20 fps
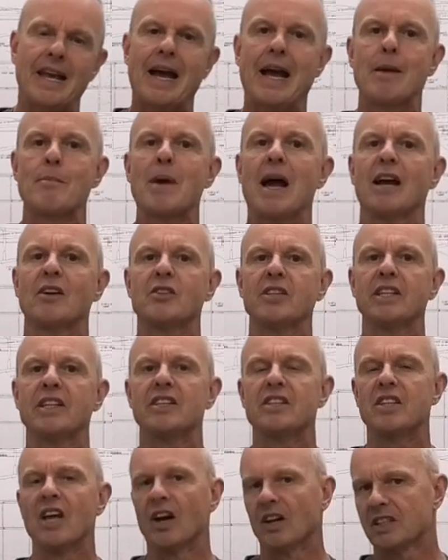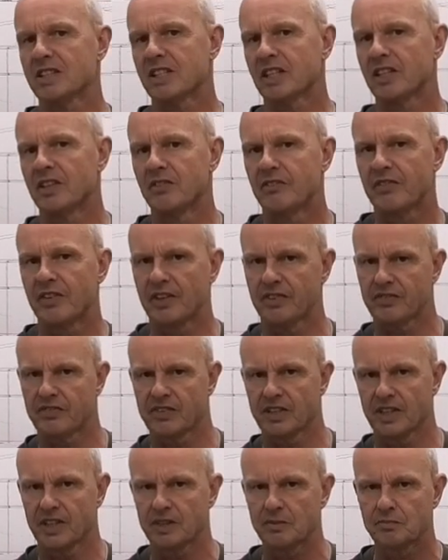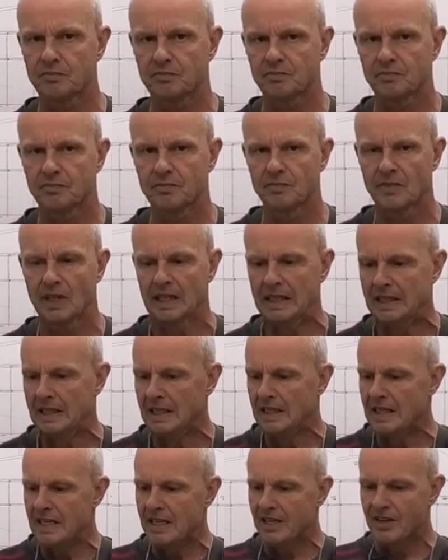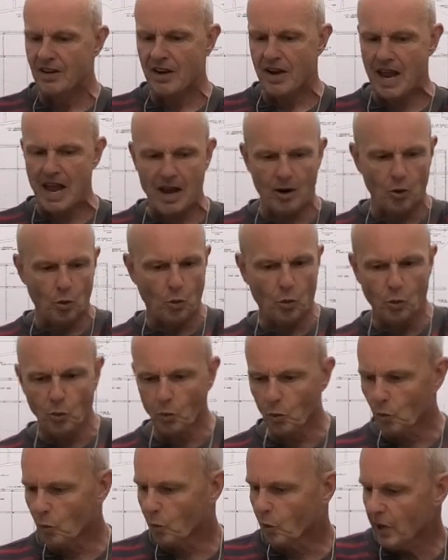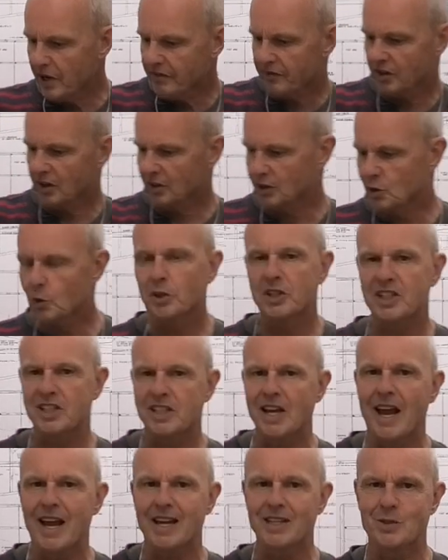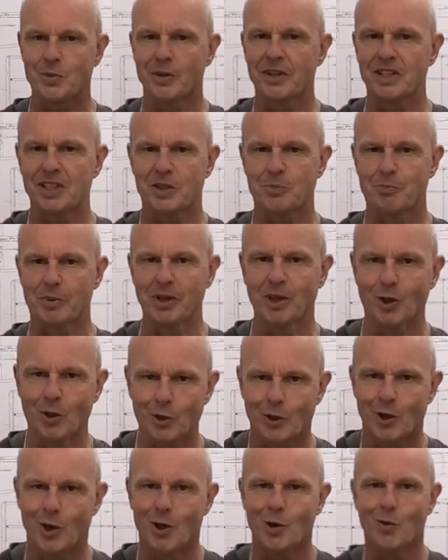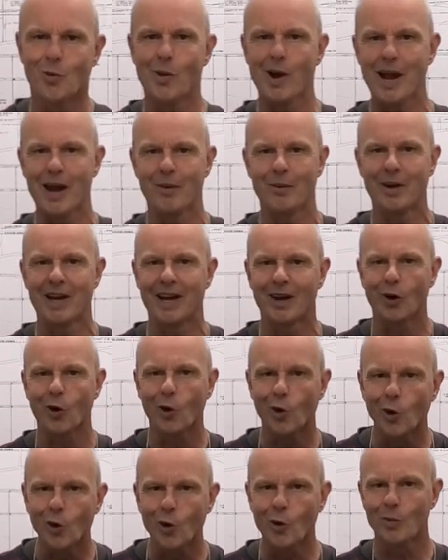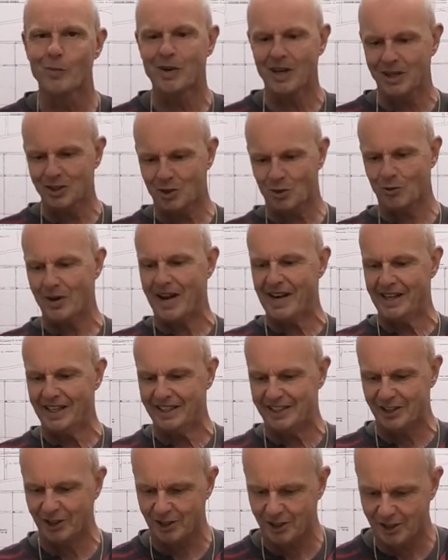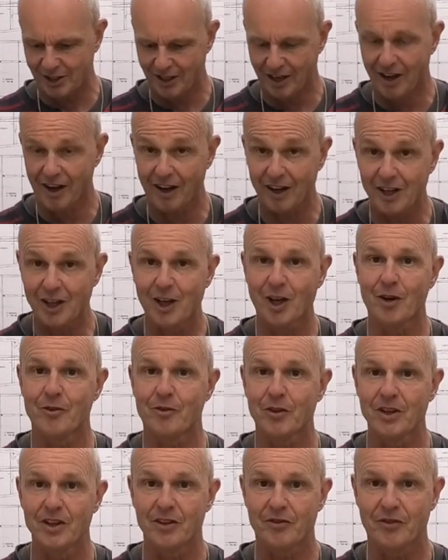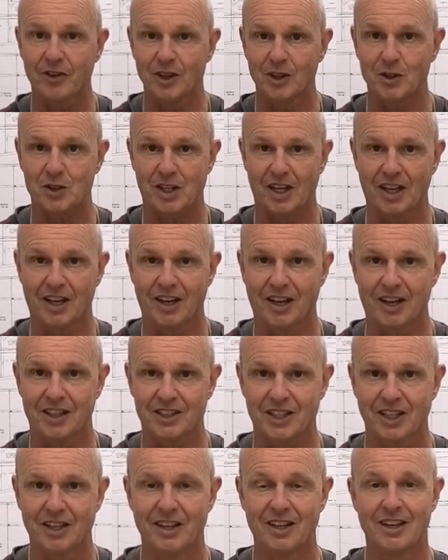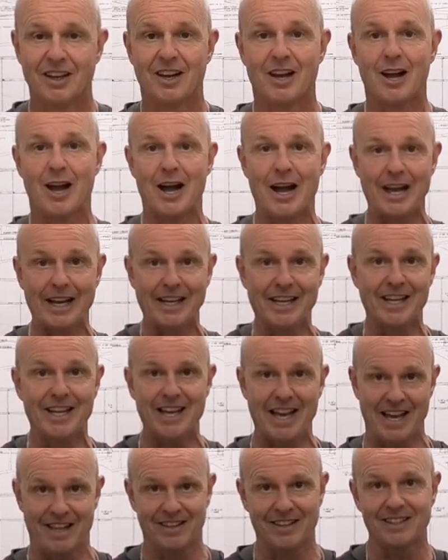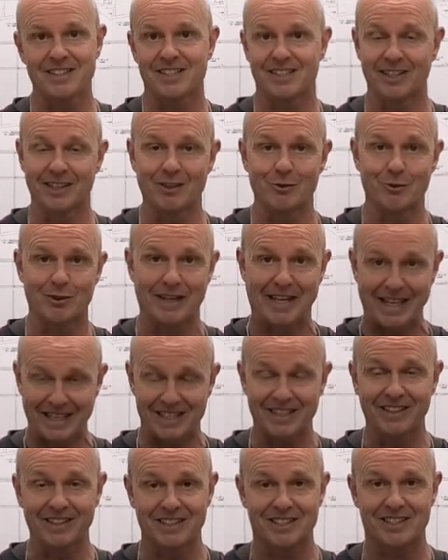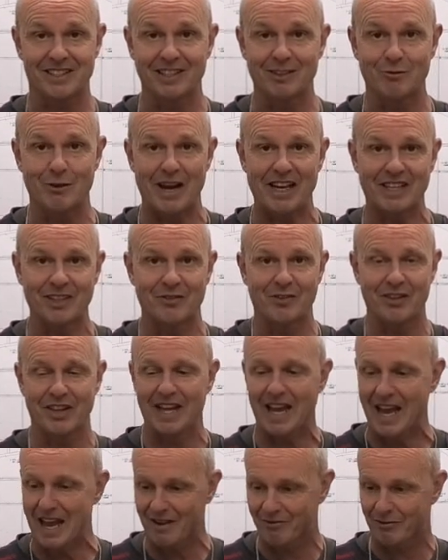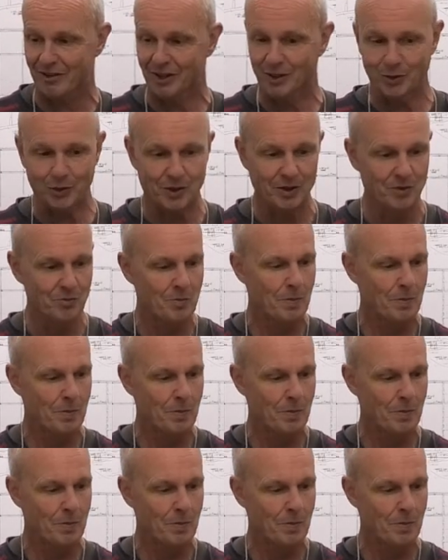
came out in 1950. Now we've got to a stage with this build where we're almost ready to start covering the fuselage and get this thing, getting this thing ready for the airfield.